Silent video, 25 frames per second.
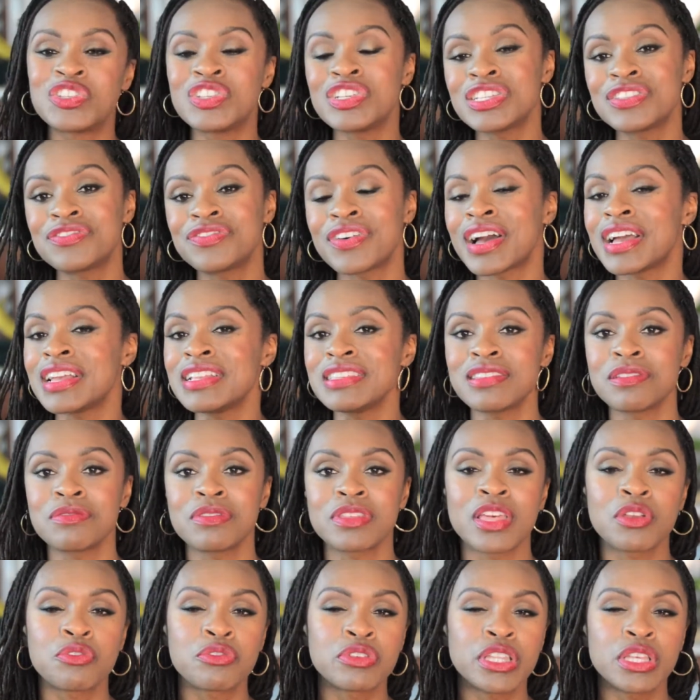just find
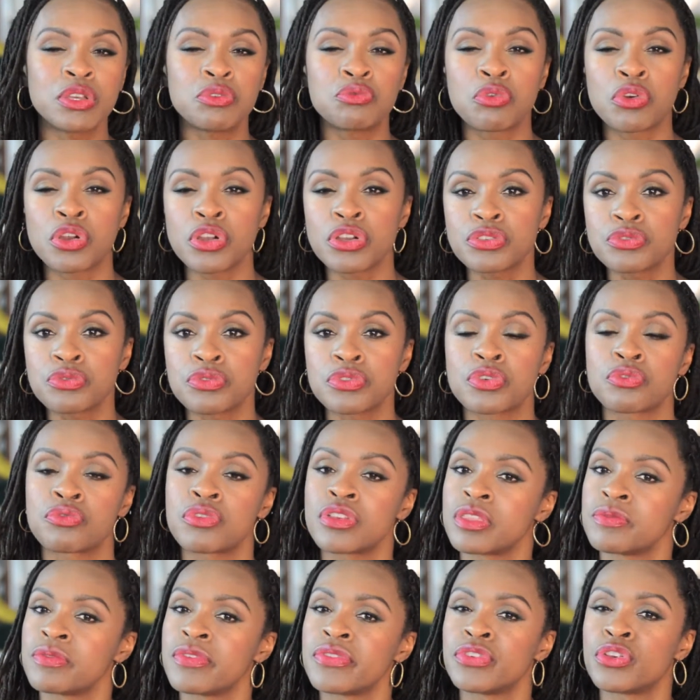something that really works with the
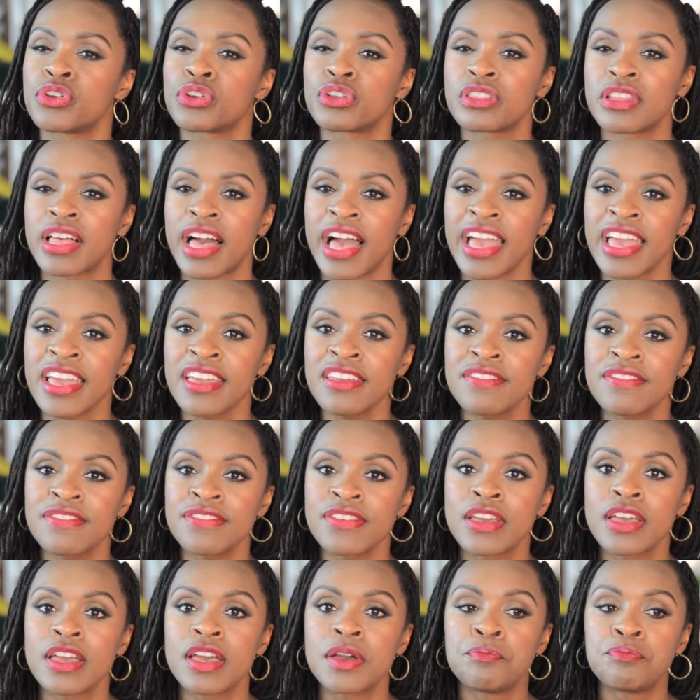rhythm of your
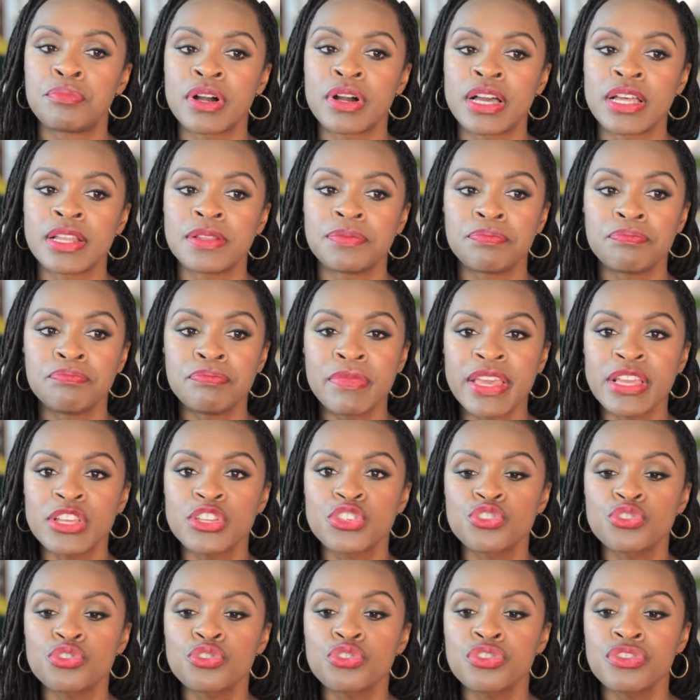life, but make
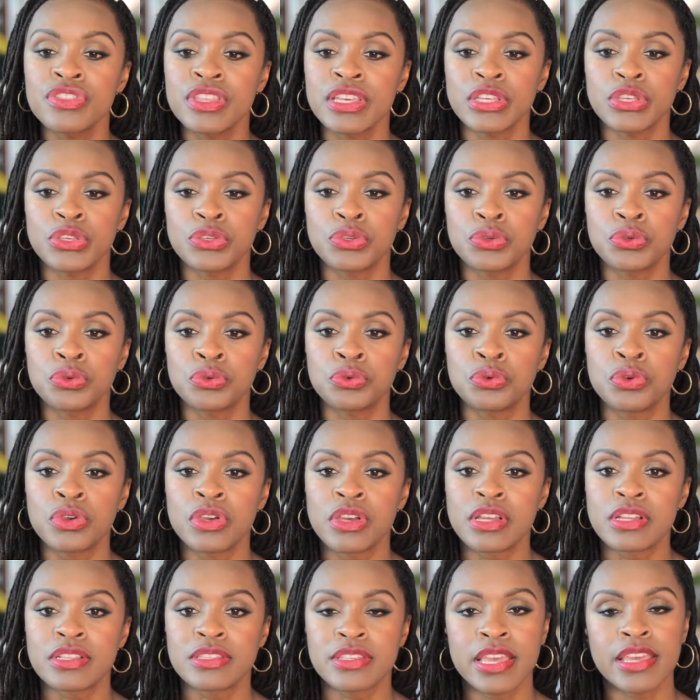sure that you
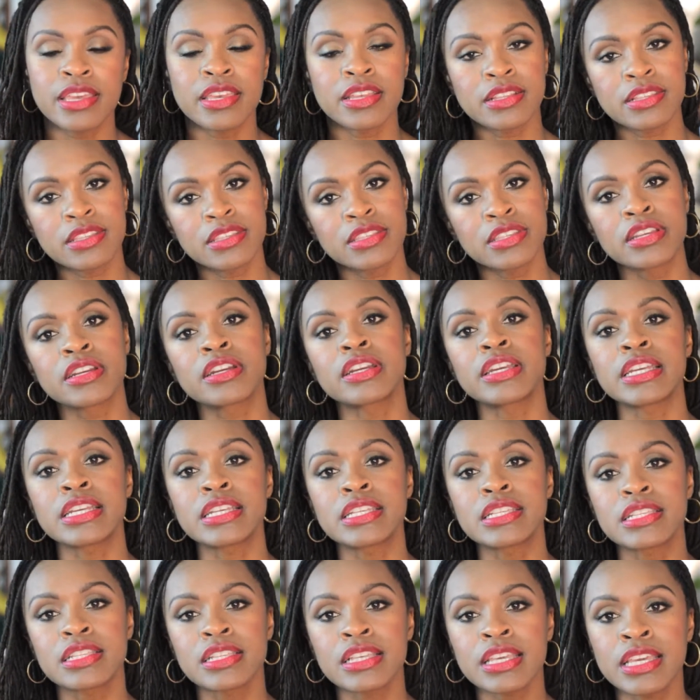take it
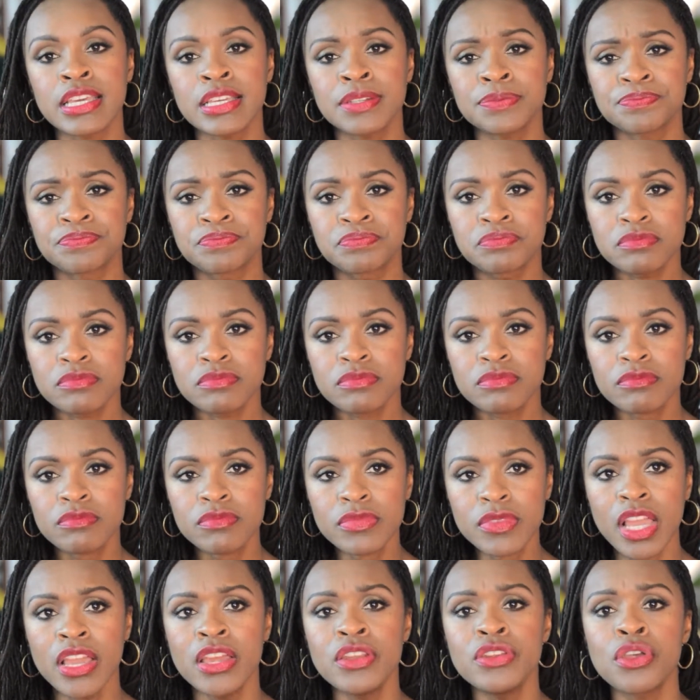seriously
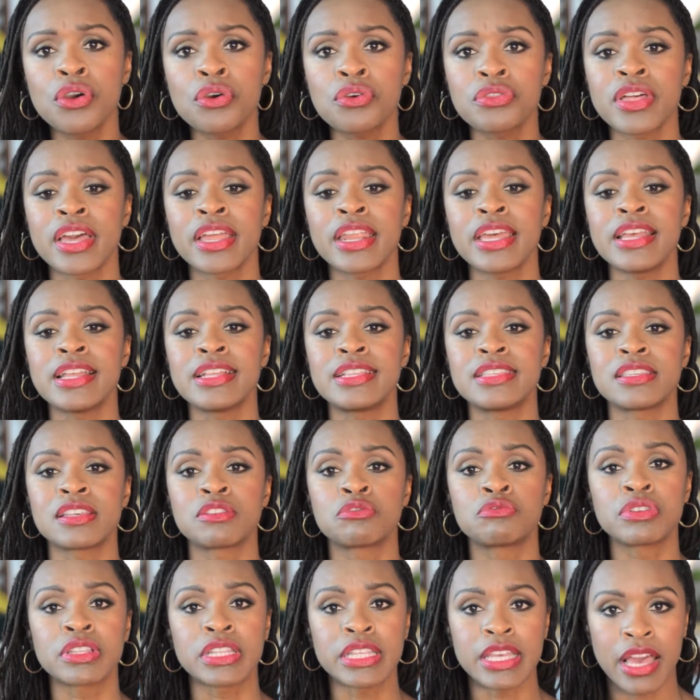and know that it's
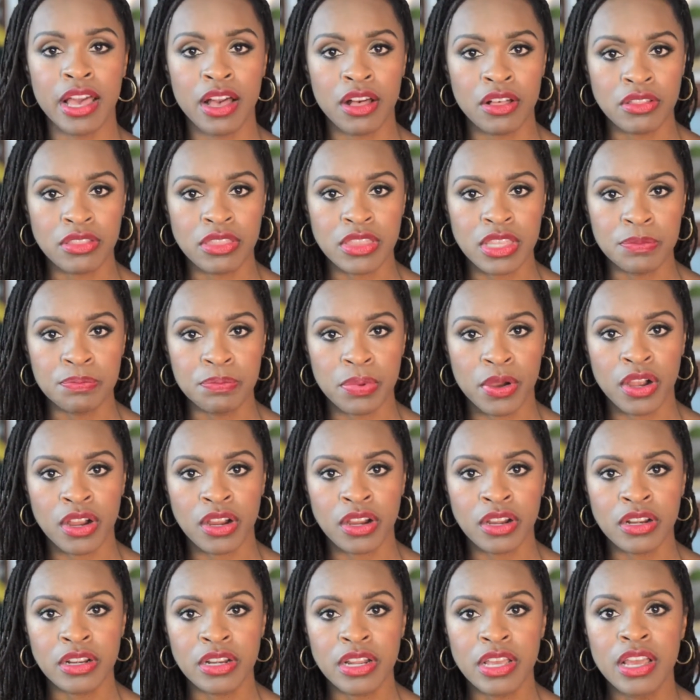a really healthy
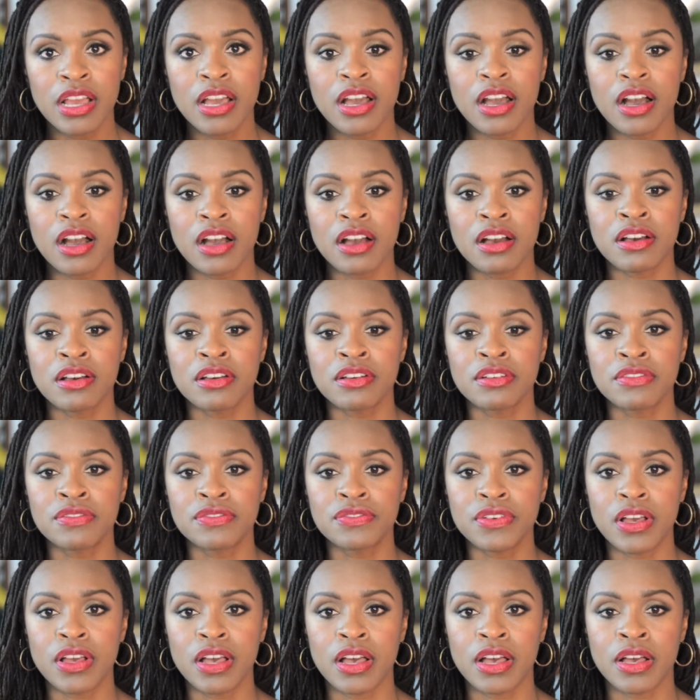part
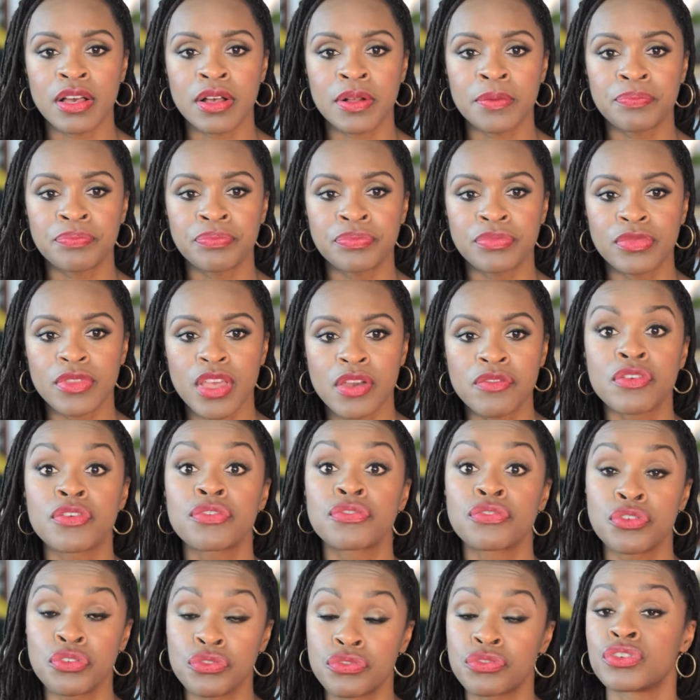of a
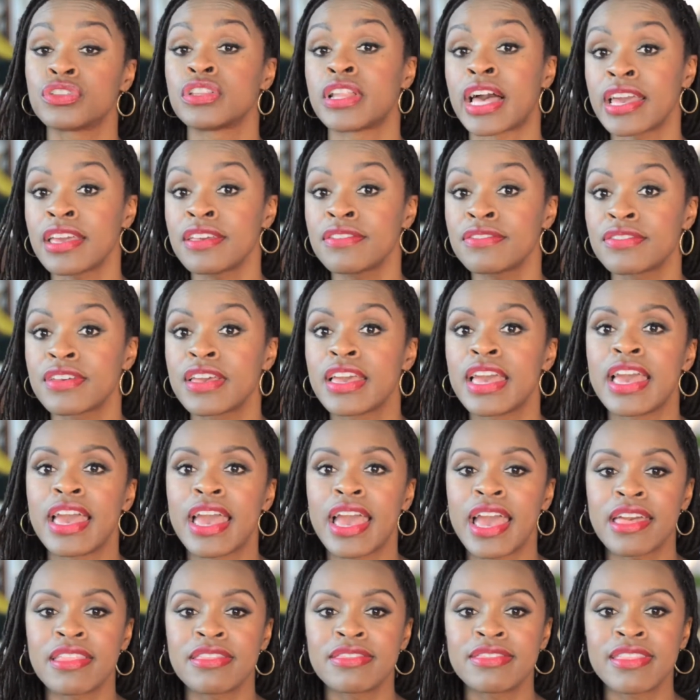fruitful life,
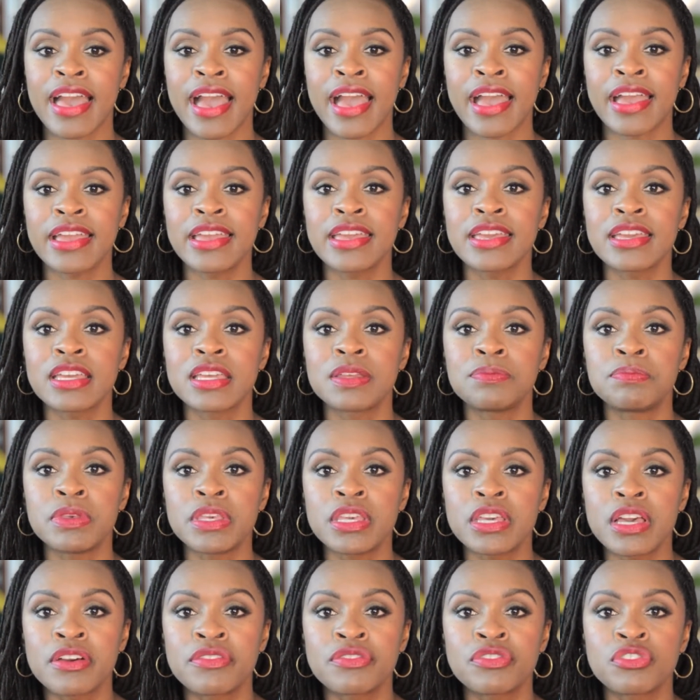and that it could
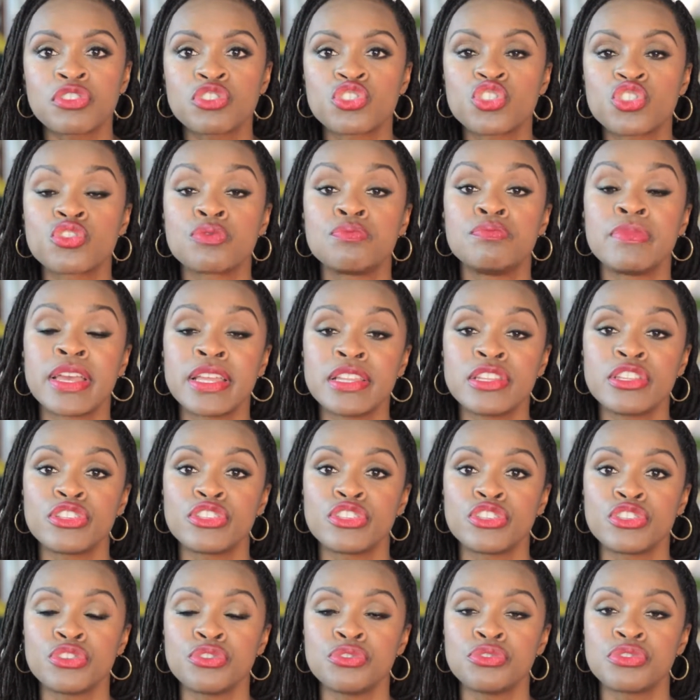be of
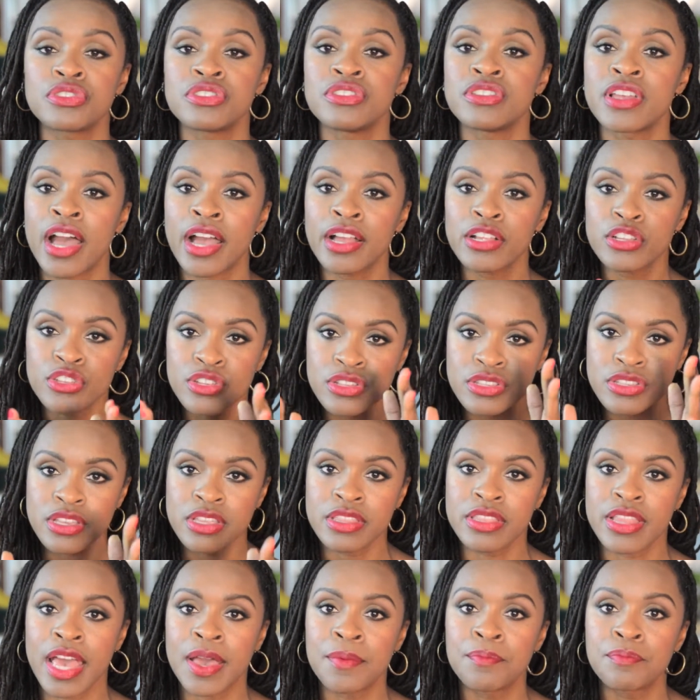tremendous use not just
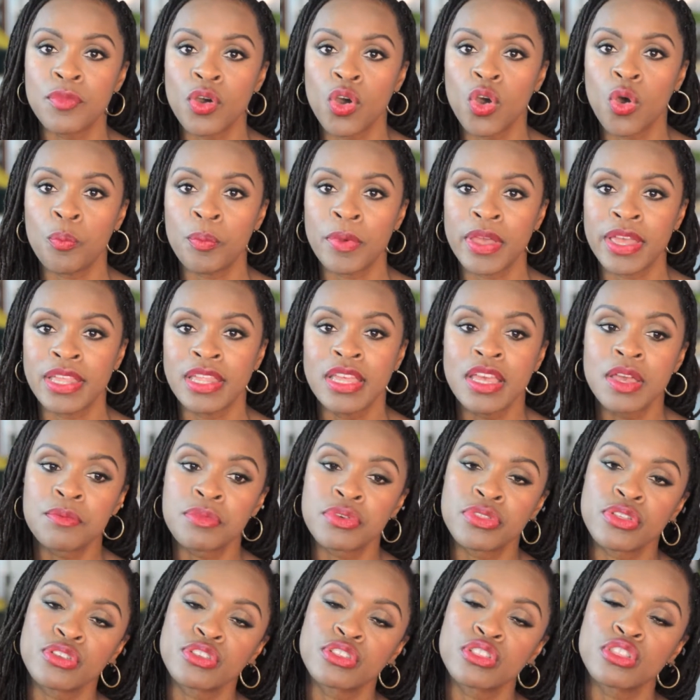in that moment,
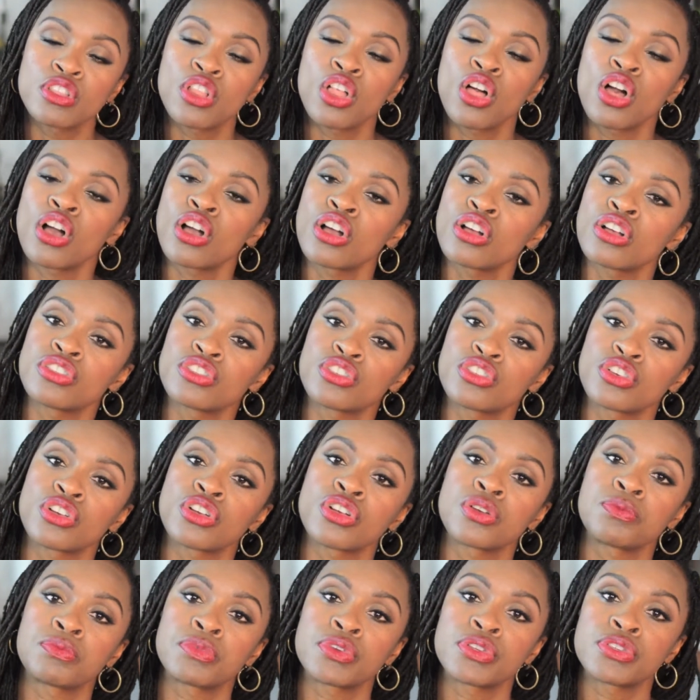but there's
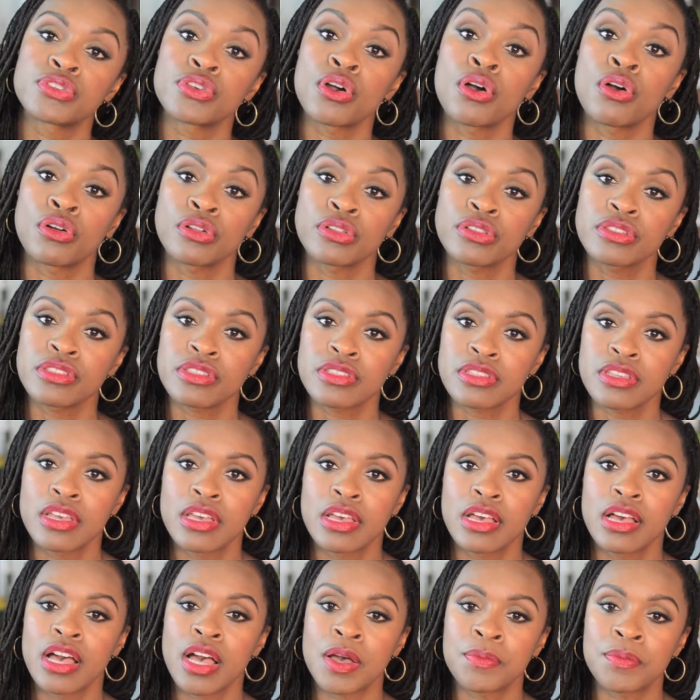long-term
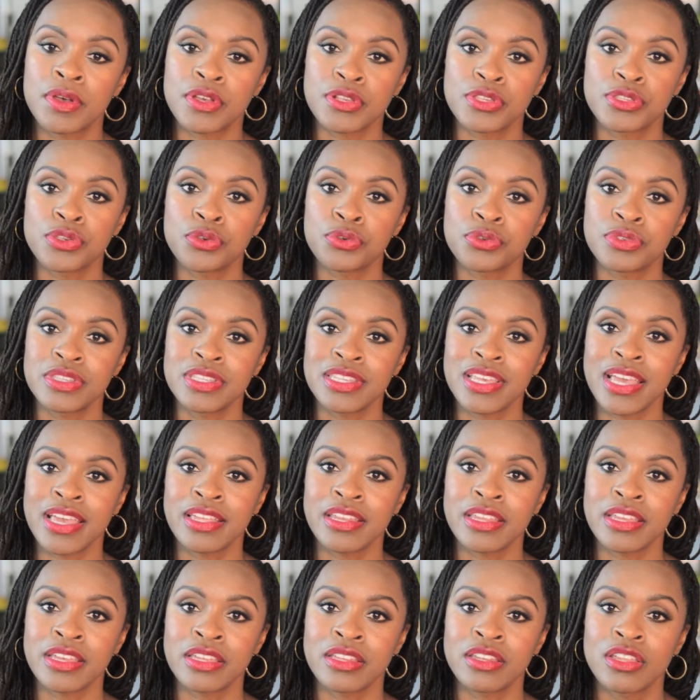results
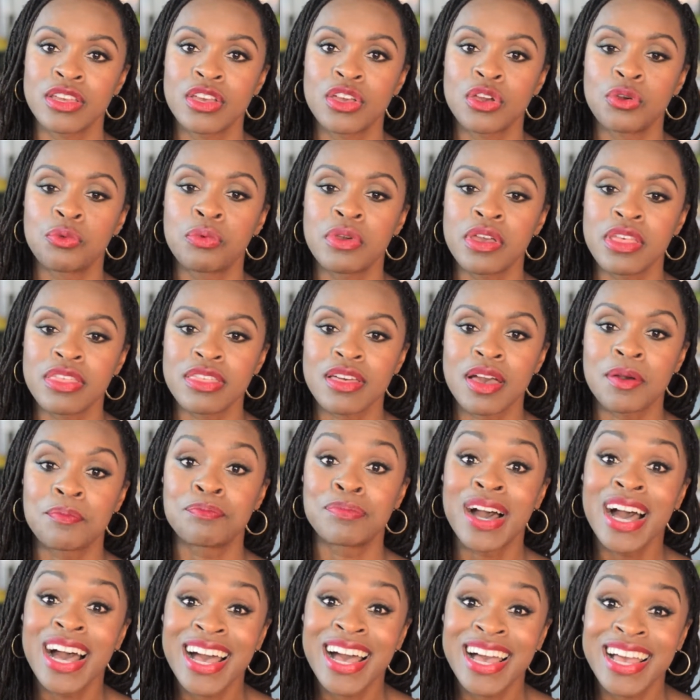associated with a
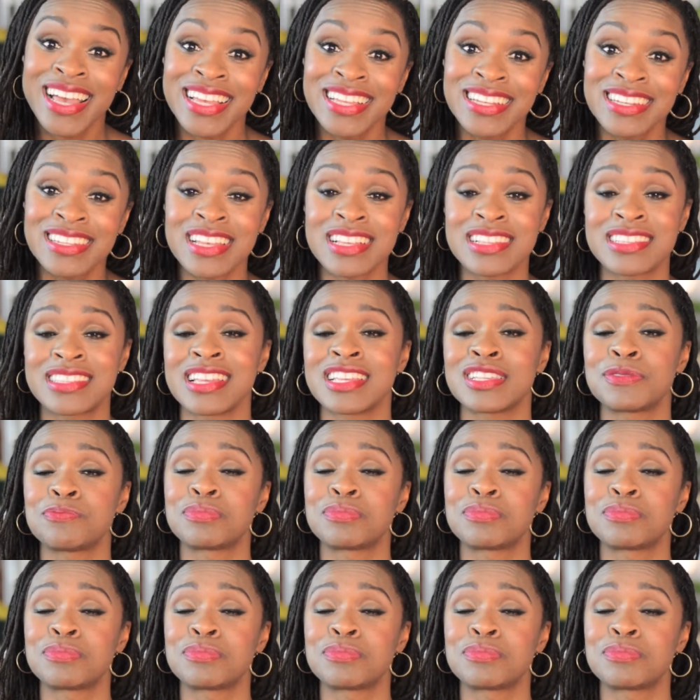mind that stays